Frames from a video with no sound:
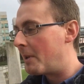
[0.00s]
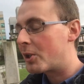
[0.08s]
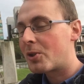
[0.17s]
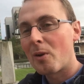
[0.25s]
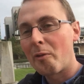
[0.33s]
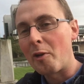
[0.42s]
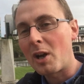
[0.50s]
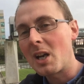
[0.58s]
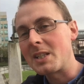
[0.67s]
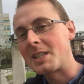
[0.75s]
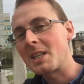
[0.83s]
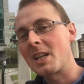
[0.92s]
Make sure for
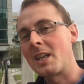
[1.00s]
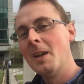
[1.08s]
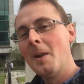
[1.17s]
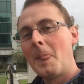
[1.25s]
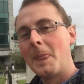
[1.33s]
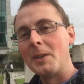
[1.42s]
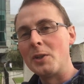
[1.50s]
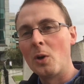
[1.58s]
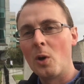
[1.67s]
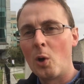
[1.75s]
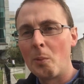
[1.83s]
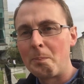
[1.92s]
God's sake that
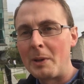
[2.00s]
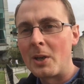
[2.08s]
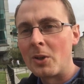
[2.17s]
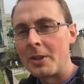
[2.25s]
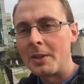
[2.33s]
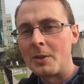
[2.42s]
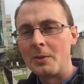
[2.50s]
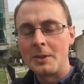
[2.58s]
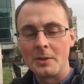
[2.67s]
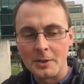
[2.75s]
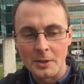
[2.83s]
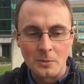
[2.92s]
you upload, you,
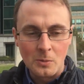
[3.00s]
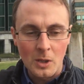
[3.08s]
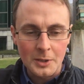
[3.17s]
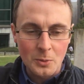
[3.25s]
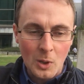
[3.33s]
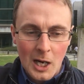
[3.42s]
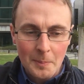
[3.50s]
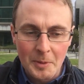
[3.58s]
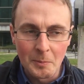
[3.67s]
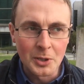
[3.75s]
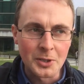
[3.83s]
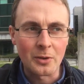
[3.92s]
you, you, you
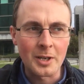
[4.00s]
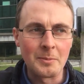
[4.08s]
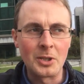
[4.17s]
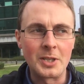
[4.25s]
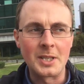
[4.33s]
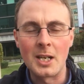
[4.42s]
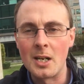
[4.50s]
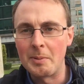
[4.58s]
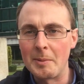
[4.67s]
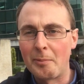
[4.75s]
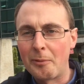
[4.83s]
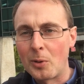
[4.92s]
optimize your images a little
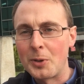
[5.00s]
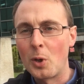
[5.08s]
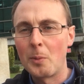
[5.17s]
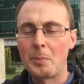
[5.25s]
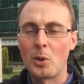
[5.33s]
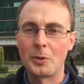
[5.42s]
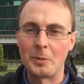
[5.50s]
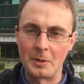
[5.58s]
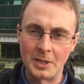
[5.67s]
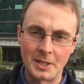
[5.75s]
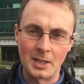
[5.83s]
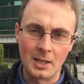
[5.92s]
bit before you upload them
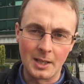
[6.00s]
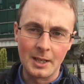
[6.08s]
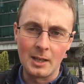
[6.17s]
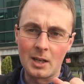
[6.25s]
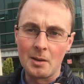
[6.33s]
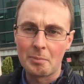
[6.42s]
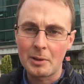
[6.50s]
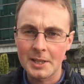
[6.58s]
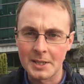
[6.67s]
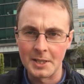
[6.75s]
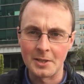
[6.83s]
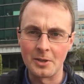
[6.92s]
because it'll, it'll
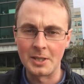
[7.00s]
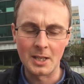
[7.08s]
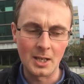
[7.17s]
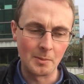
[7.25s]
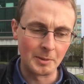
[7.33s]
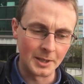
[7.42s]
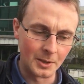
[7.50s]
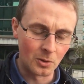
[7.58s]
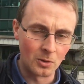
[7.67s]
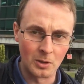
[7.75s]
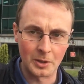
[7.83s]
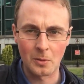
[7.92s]
compress the size a little bit and
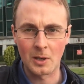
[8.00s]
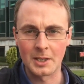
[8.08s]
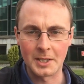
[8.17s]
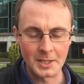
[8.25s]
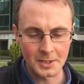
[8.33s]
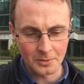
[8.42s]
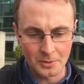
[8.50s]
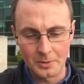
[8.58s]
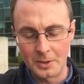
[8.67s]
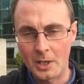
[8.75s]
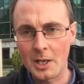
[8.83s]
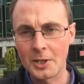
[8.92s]
hold the quality. So
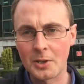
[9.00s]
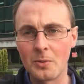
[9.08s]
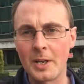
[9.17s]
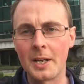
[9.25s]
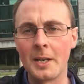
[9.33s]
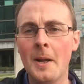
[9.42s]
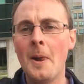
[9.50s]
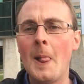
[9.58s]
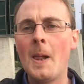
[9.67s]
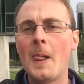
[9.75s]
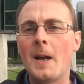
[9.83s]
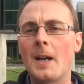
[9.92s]
you, you gotta do that.
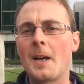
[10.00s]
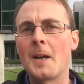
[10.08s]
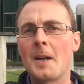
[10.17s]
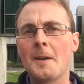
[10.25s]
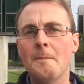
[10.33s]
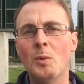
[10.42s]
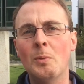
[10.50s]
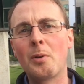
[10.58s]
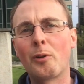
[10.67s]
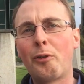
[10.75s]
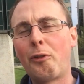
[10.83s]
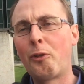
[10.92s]
Uh,
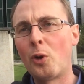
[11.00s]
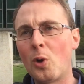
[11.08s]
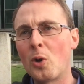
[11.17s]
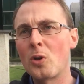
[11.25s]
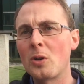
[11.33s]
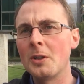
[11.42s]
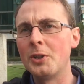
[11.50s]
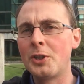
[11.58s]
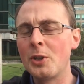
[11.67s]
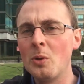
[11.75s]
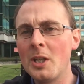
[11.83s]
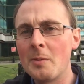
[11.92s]
number four,
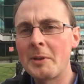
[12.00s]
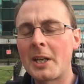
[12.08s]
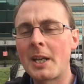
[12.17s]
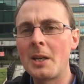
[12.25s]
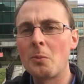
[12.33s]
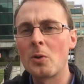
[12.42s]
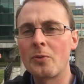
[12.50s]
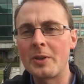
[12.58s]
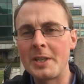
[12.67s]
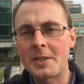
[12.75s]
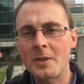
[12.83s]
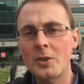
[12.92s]
do a little bit of keyword
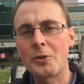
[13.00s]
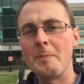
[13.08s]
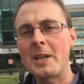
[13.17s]
research.